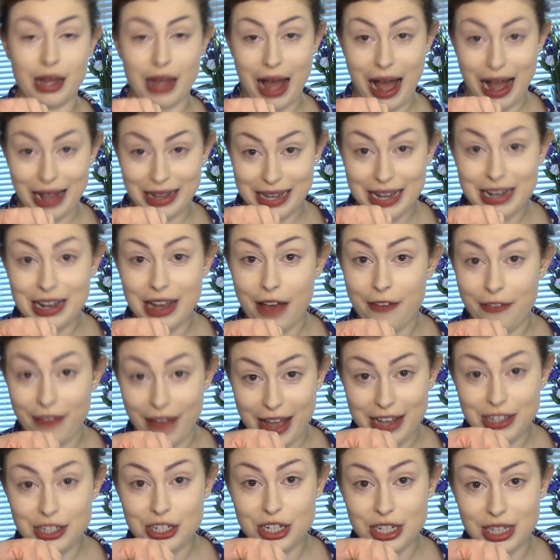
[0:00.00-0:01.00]
I did
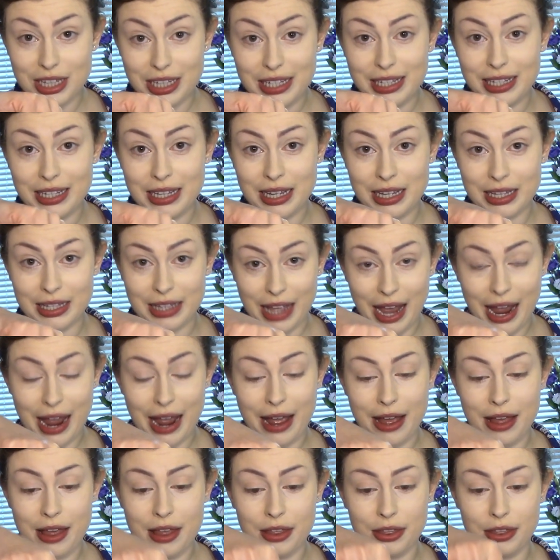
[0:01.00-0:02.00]
eventually
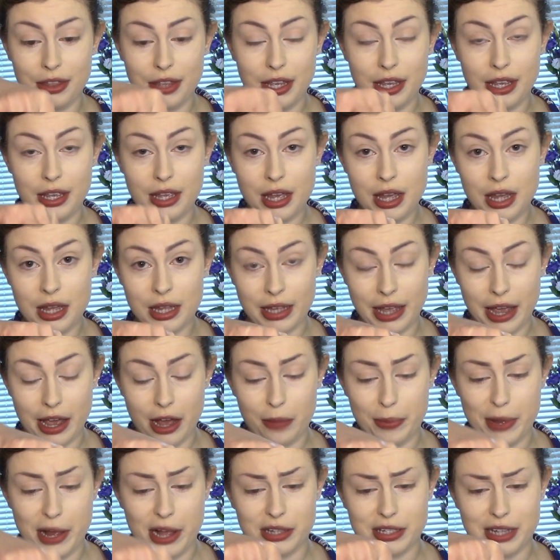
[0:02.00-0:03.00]
get the
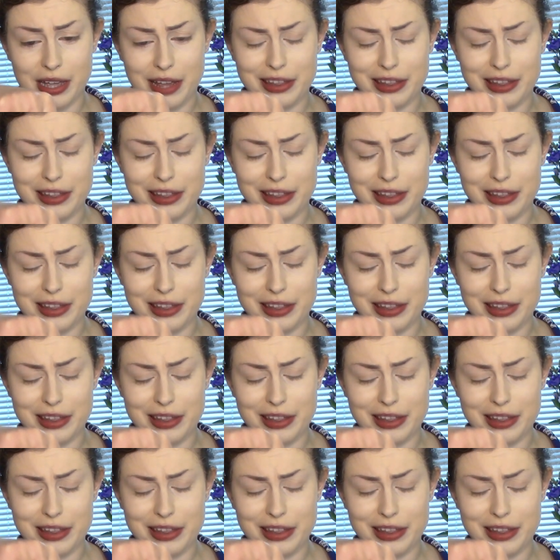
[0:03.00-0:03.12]
kettlebells.